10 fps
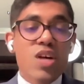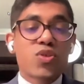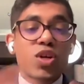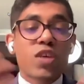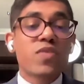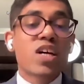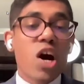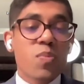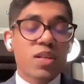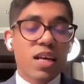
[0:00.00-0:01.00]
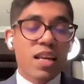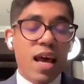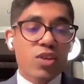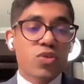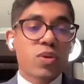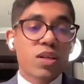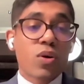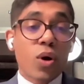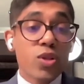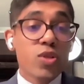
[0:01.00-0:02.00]
So if the government can actually
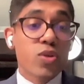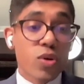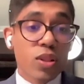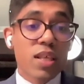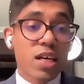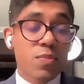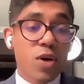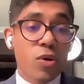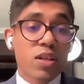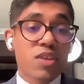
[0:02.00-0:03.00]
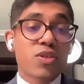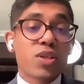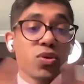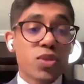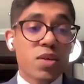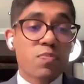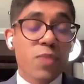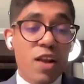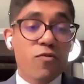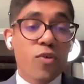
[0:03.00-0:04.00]
also think about introducing
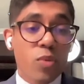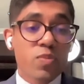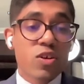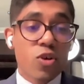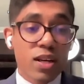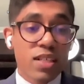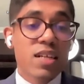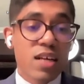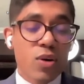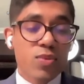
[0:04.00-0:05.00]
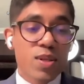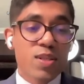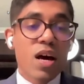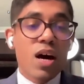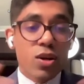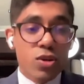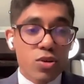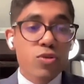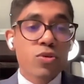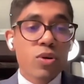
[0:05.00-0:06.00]
platforms or clearinghouses
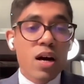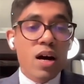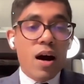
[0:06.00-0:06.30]
to